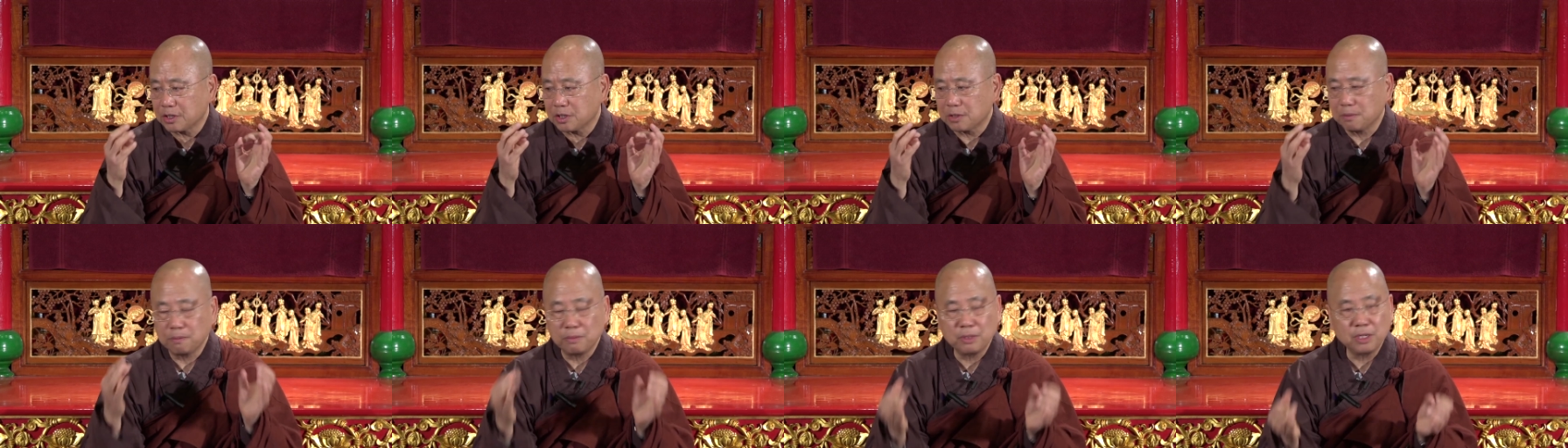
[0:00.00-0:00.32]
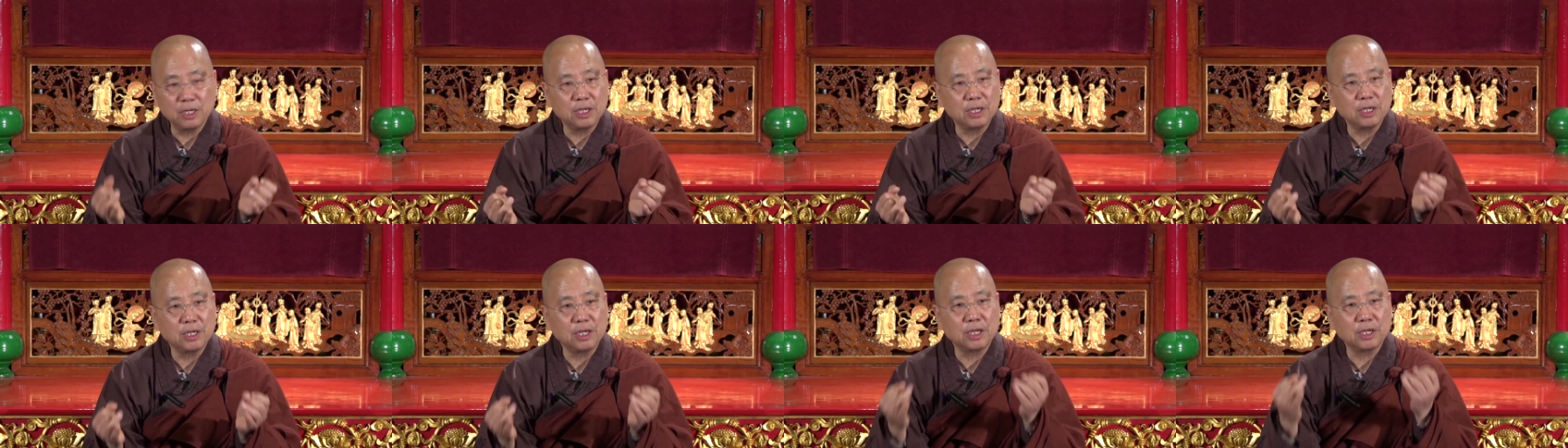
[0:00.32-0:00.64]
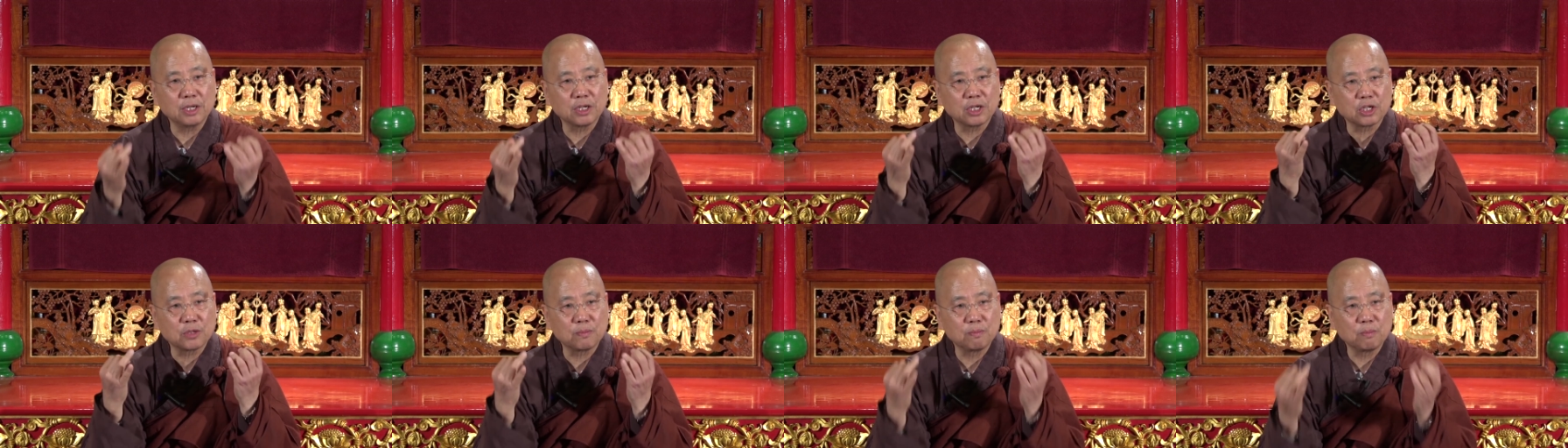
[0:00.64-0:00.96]
its
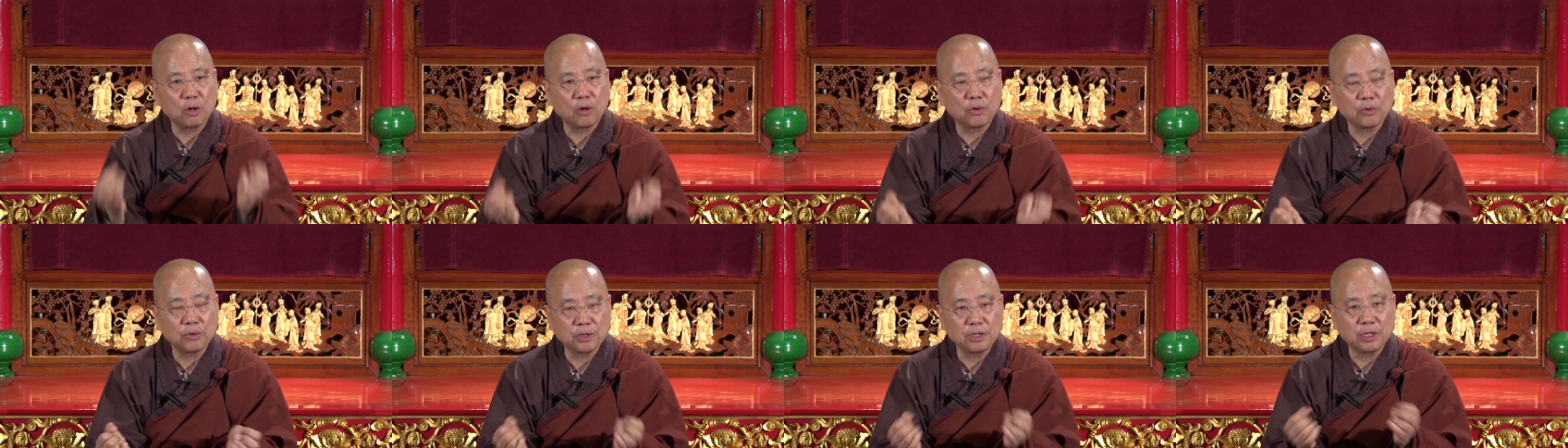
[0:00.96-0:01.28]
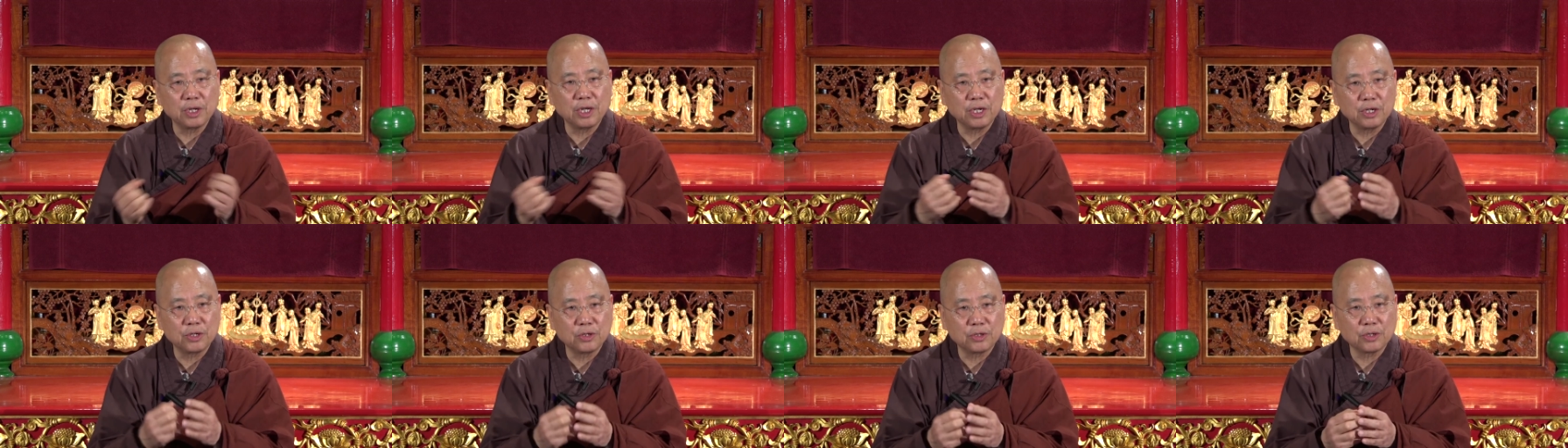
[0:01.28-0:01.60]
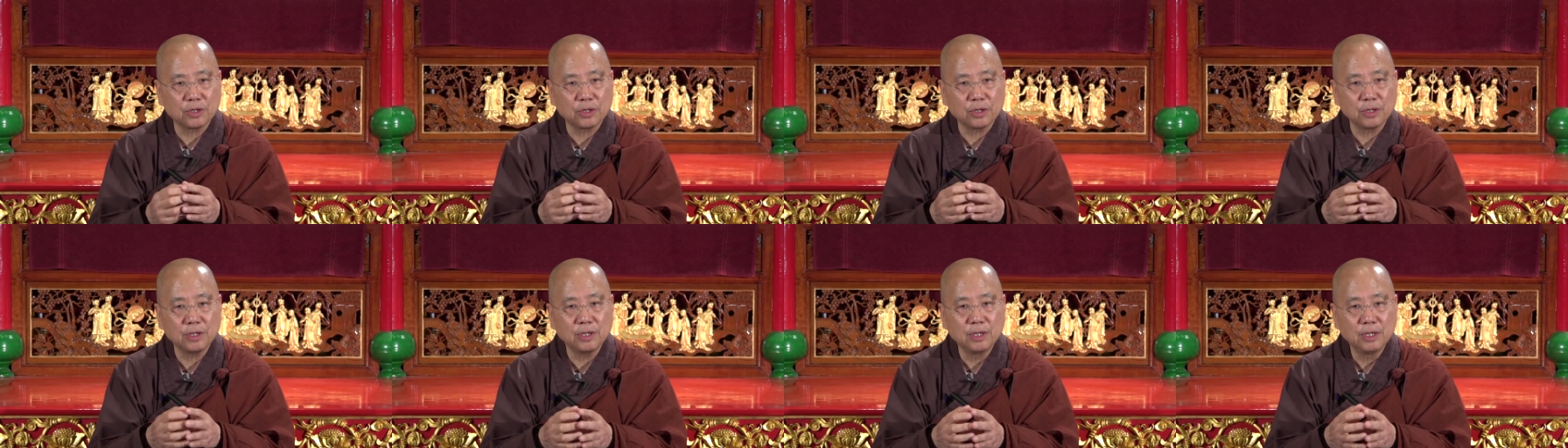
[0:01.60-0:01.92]
meaning, its moral
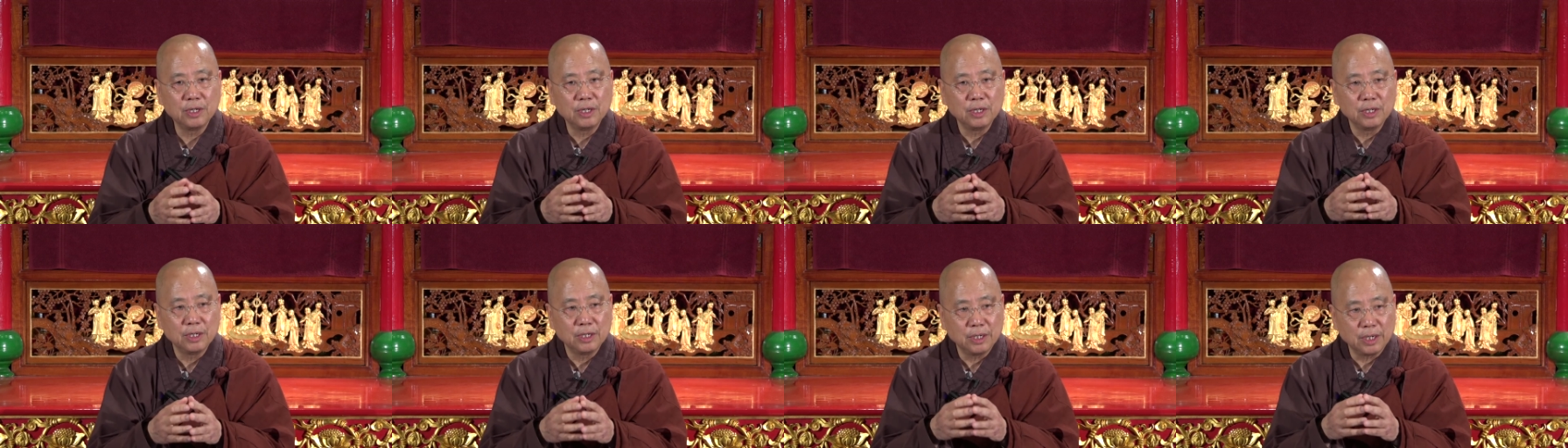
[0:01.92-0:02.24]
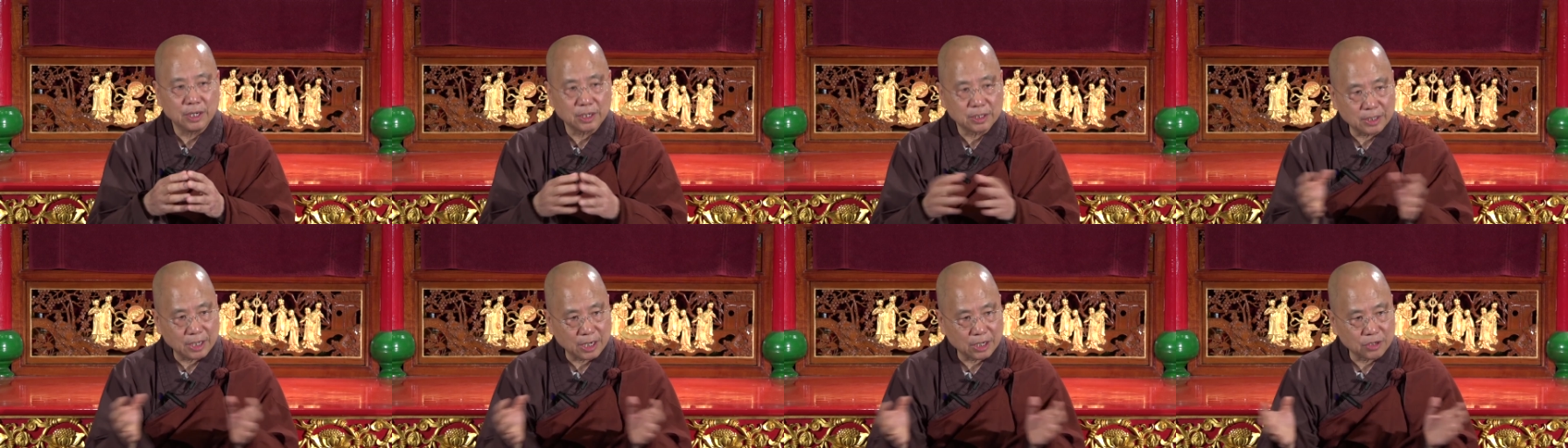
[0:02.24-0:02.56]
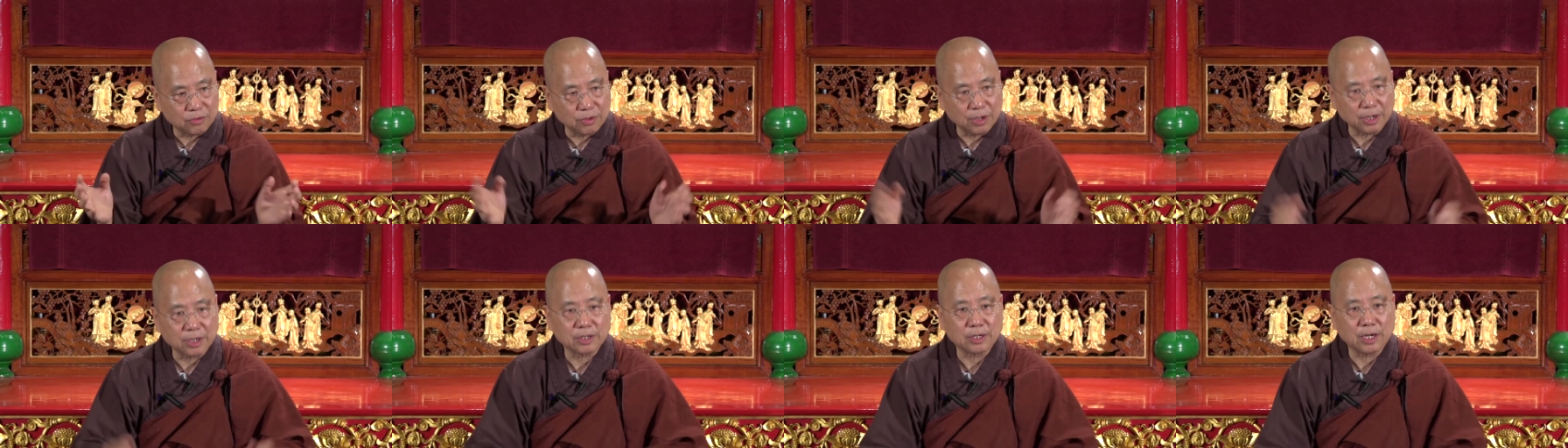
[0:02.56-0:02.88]
nature,
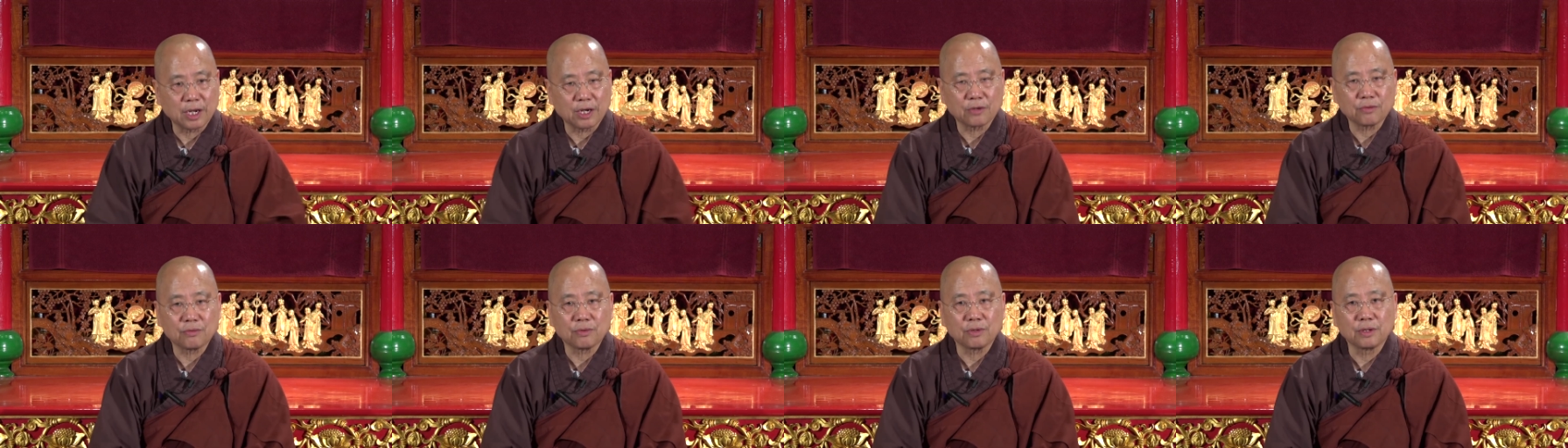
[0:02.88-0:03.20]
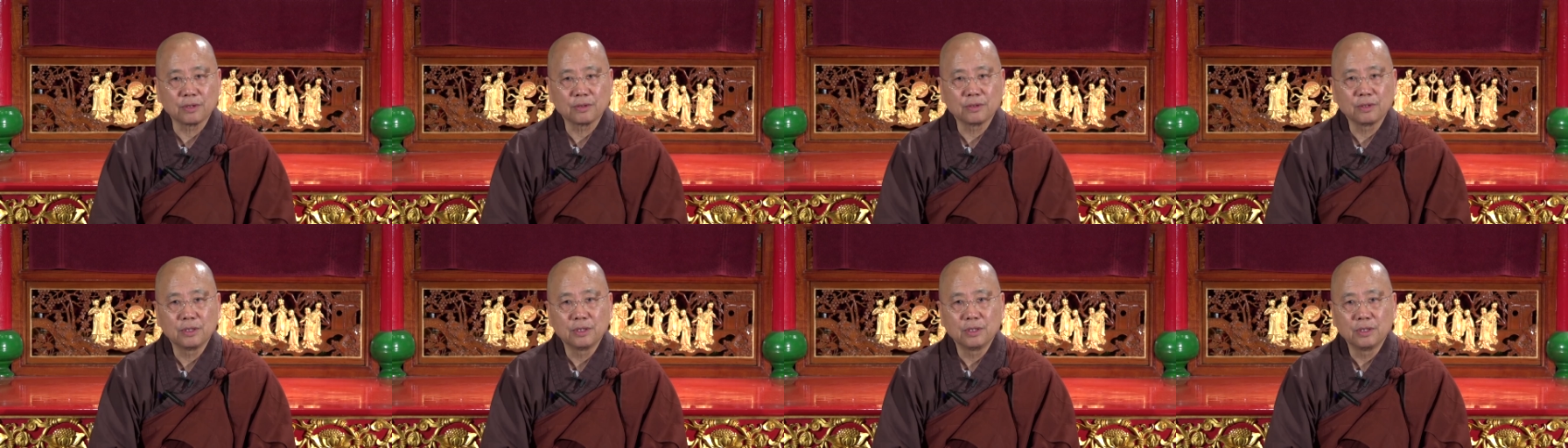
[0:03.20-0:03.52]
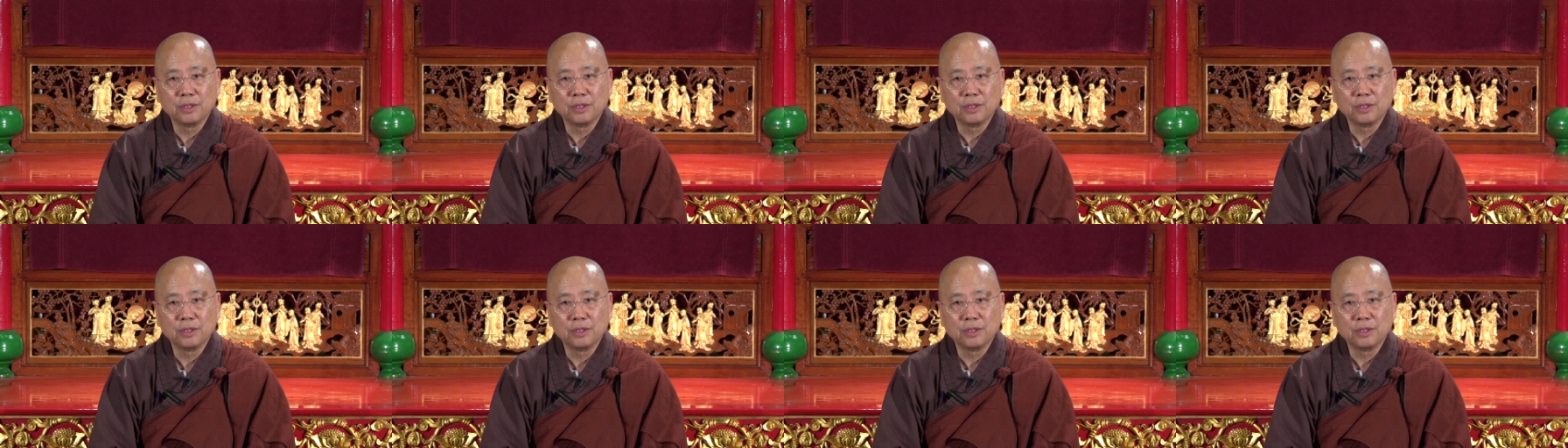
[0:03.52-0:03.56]
etc., etc.